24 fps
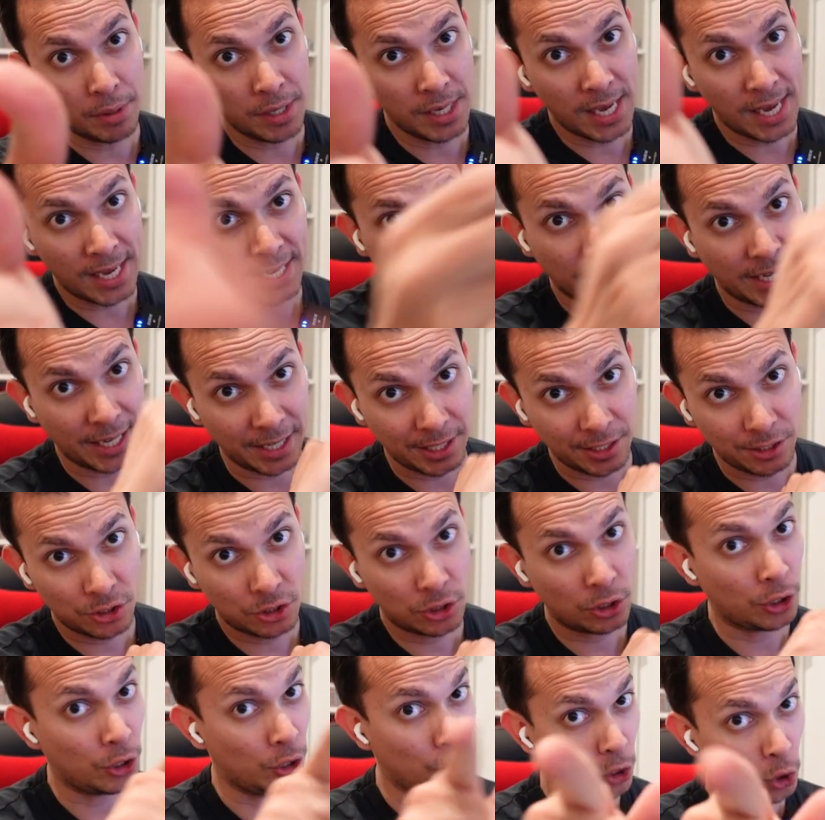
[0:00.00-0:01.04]
But yeah,
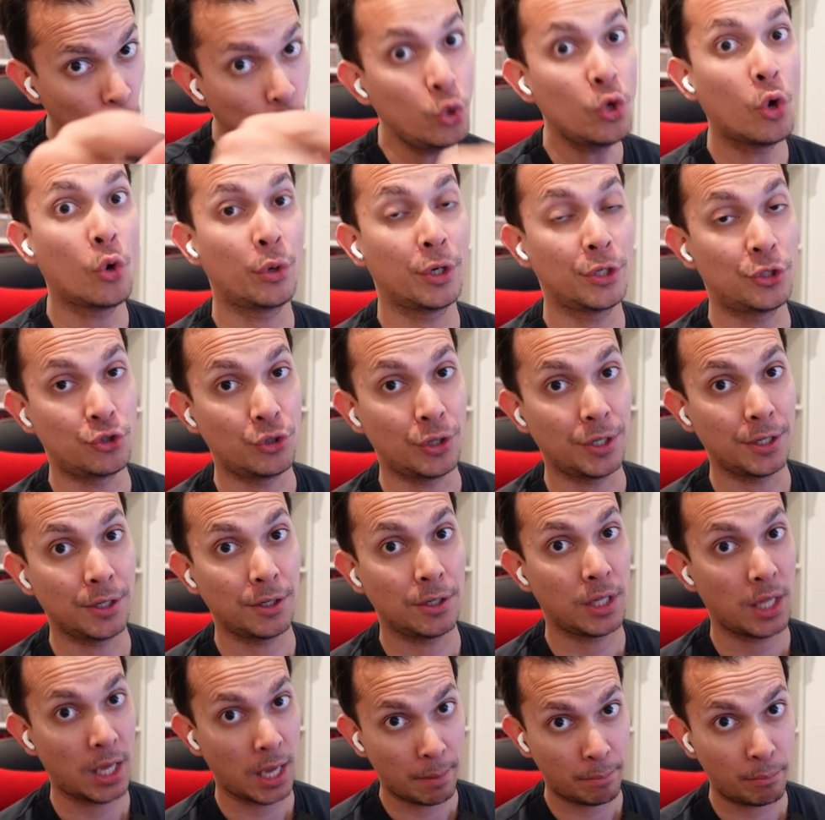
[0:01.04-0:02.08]
guys, you know the drill.
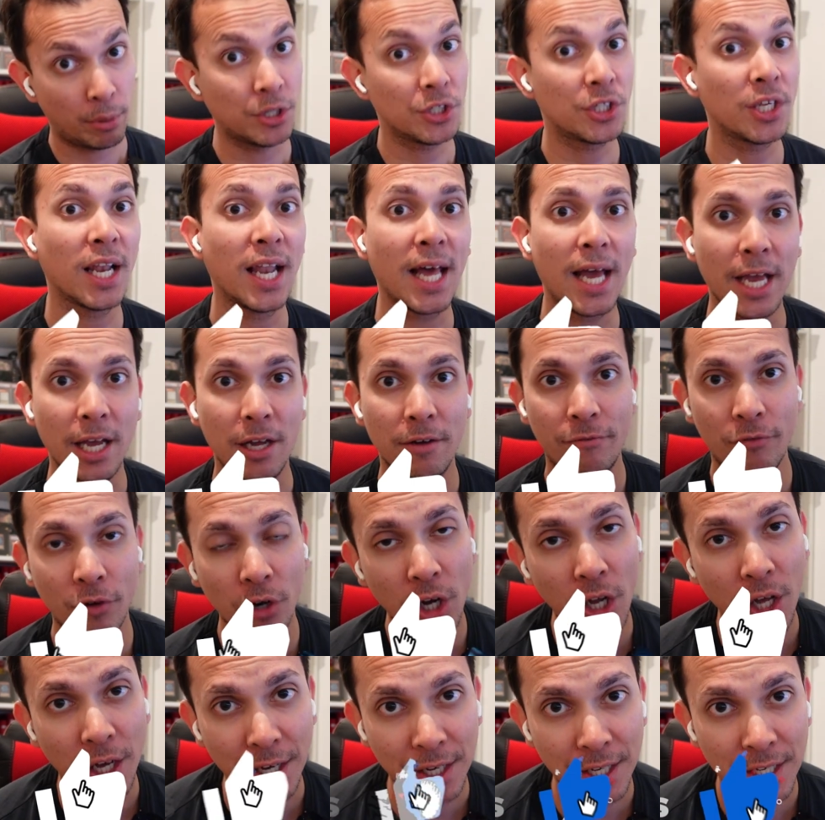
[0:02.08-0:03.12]
Press a like for
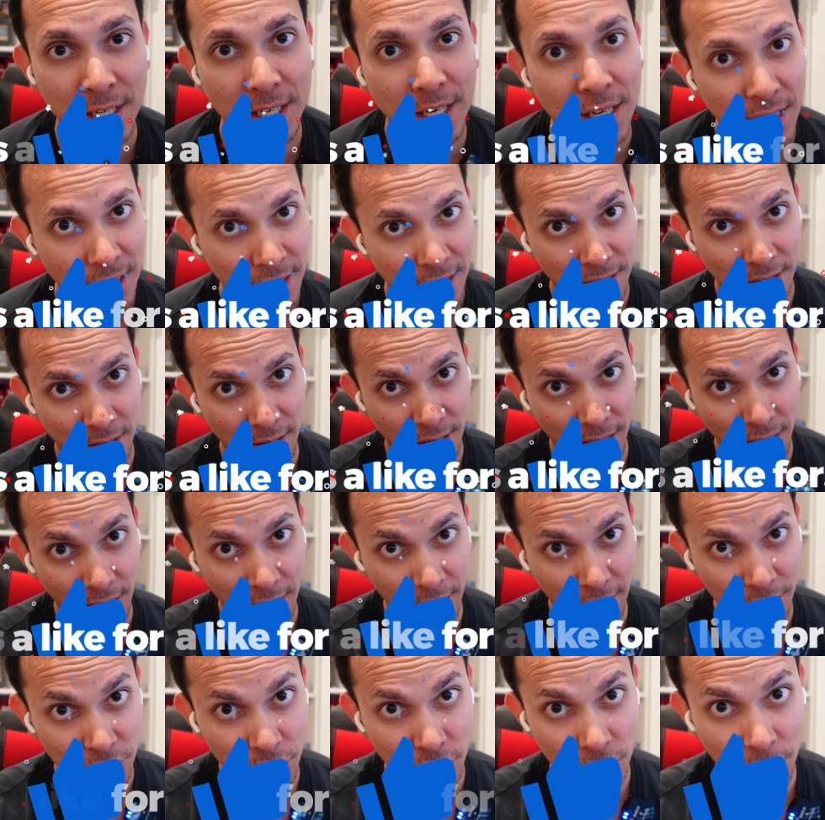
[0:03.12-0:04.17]
luck,
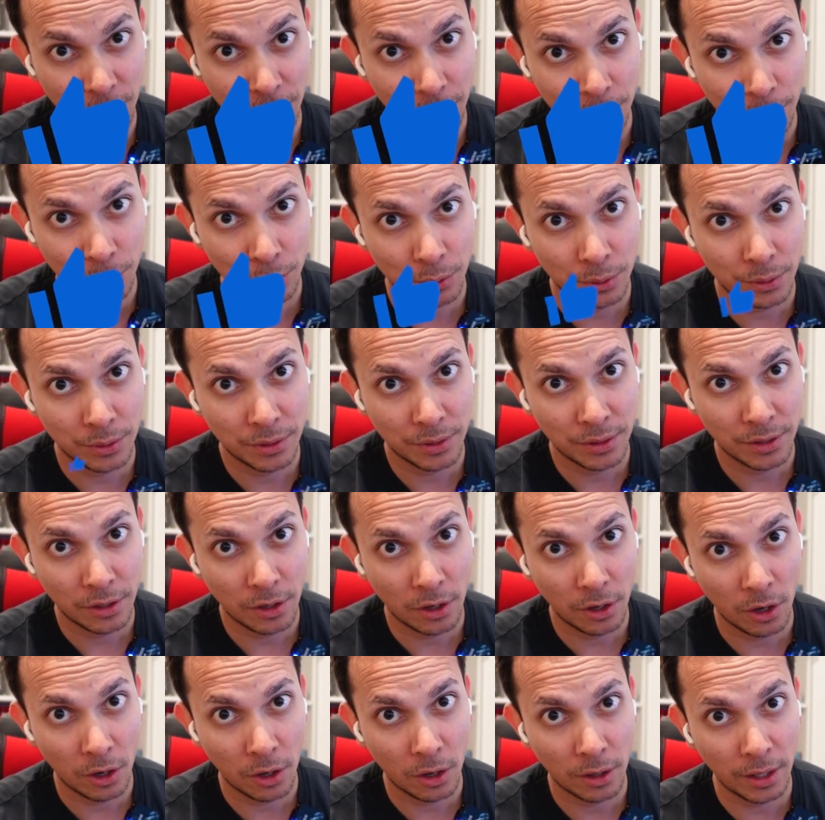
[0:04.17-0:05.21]
and I'll see you
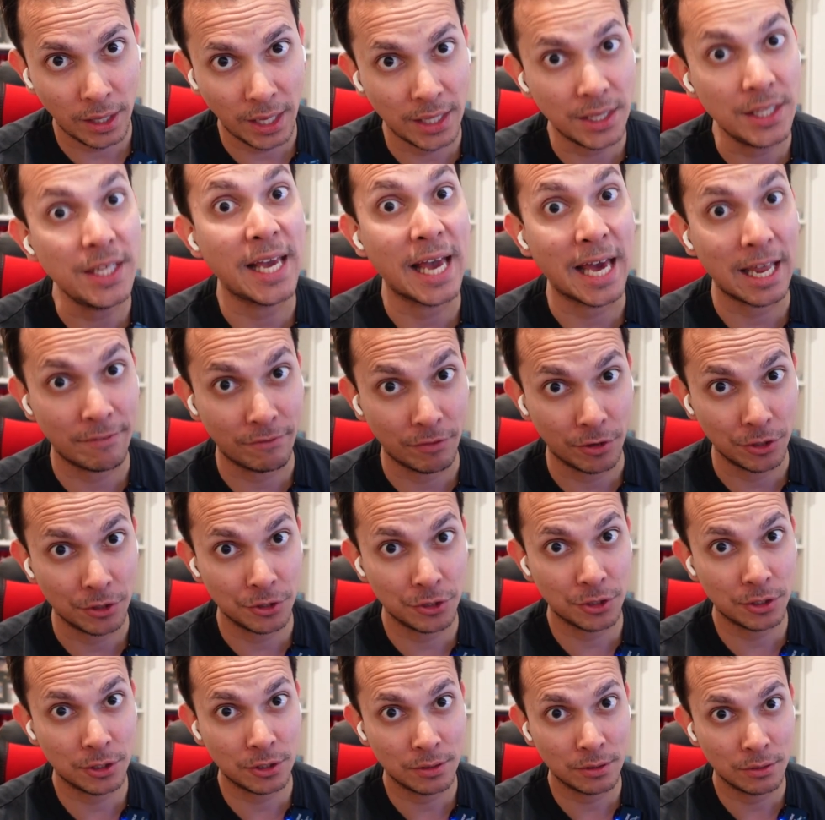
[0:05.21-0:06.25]
in the
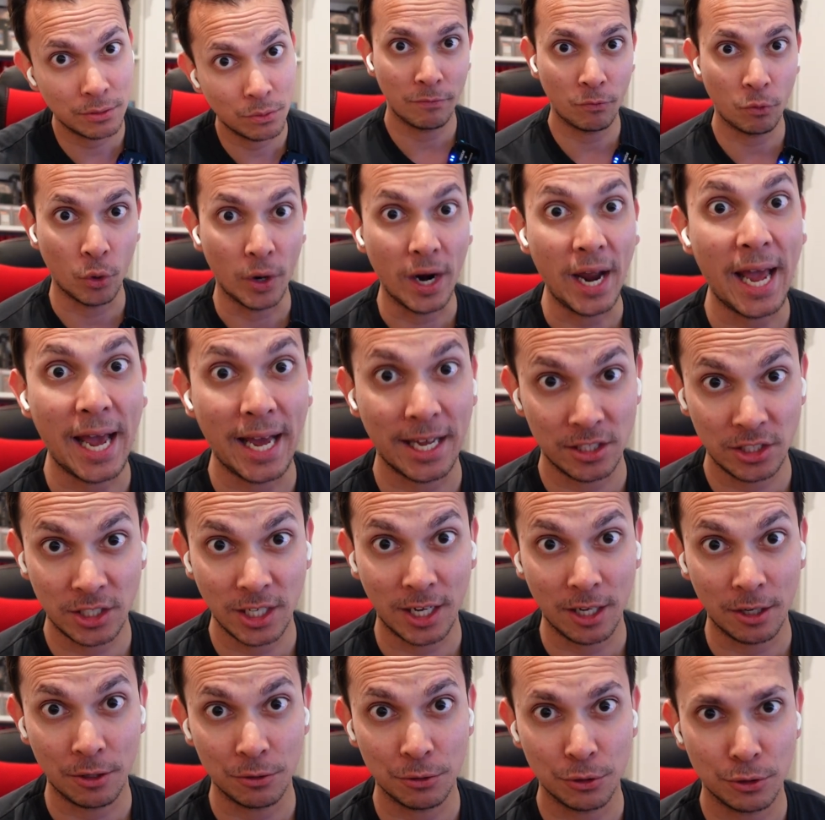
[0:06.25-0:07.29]
adverts for Ad
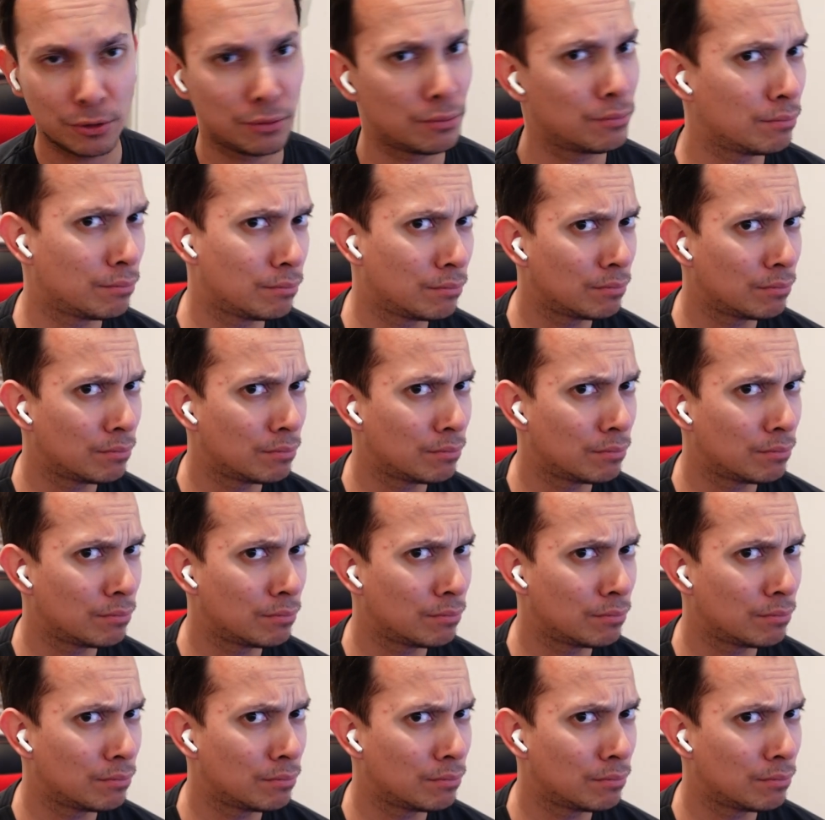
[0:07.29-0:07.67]
Talos.